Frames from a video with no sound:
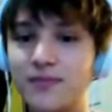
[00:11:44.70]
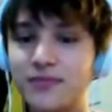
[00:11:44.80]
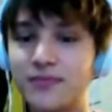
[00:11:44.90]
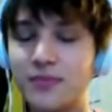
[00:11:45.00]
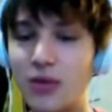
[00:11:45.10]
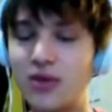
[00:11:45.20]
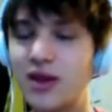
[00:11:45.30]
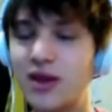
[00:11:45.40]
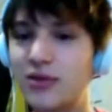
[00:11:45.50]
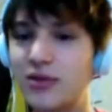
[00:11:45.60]
it
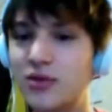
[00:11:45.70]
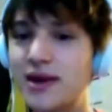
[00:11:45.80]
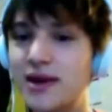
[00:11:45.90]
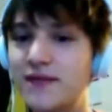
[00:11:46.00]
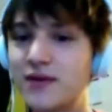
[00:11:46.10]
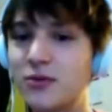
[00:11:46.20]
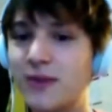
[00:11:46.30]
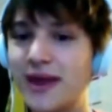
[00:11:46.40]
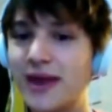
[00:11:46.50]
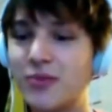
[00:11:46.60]
was quite difficult by
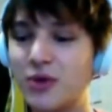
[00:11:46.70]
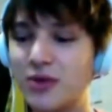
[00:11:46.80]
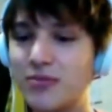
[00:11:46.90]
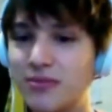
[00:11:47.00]
that point